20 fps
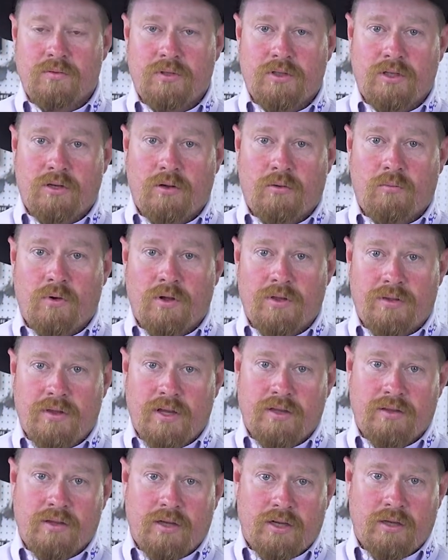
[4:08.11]
you know, one
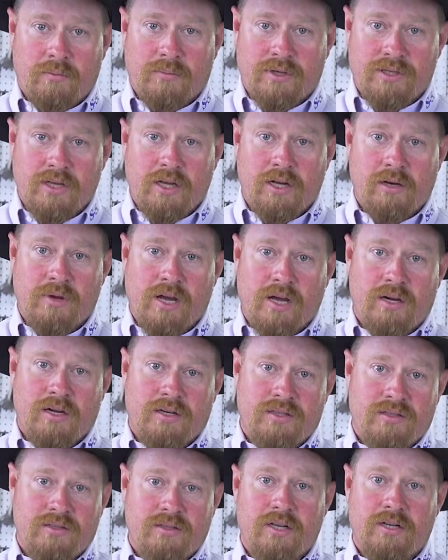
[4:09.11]
thing that could be said about it
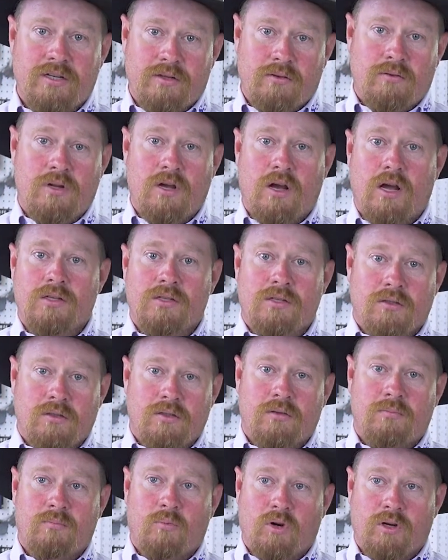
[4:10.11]
is they do cost a
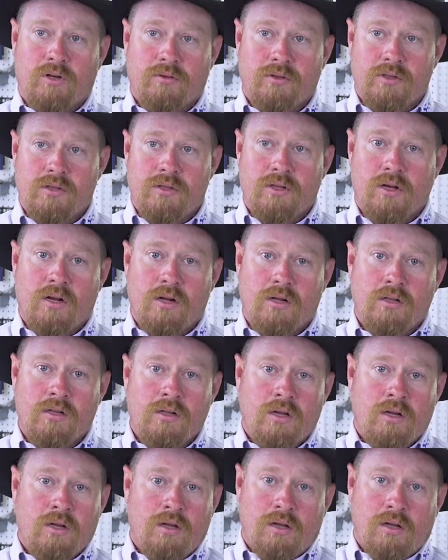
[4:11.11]
little more to install.